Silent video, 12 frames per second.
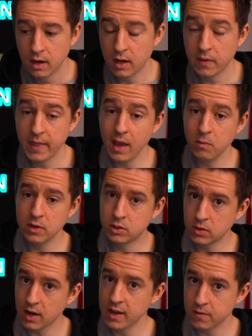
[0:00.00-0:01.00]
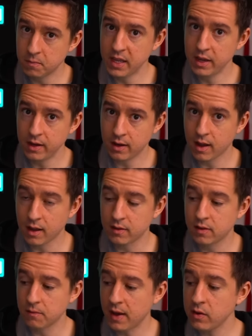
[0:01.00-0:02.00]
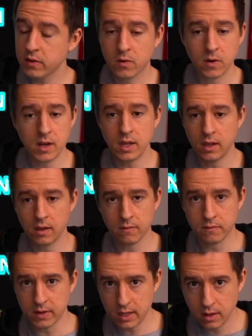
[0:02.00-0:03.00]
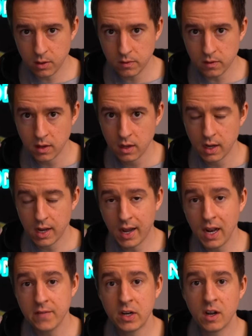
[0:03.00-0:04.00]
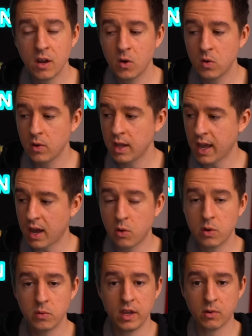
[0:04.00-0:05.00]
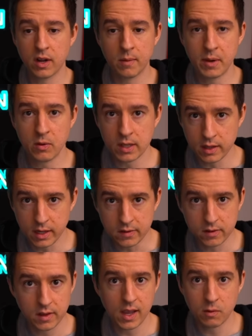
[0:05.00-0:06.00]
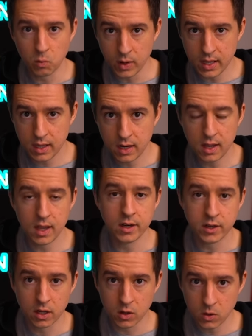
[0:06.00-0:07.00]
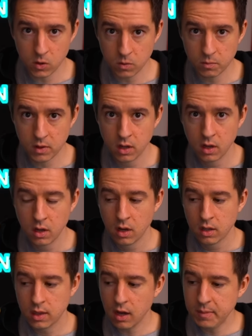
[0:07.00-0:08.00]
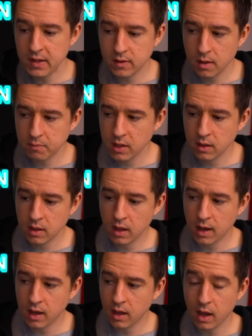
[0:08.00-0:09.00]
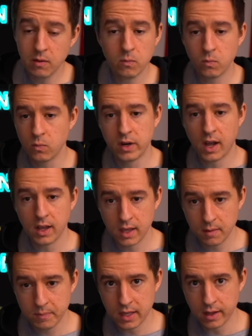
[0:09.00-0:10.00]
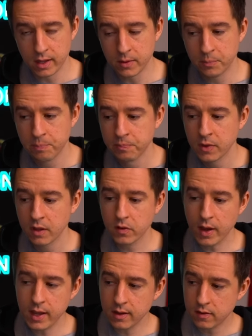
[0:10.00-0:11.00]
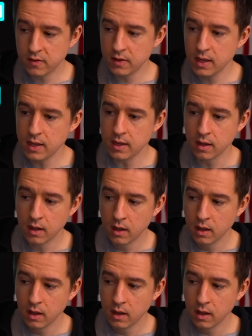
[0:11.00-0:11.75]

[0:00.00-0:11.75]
Now that would drive me nuts. If I was creating videos and I didn't even know how they were going to be released and when and to whom, that would be something that I, I would not get behind. So I can see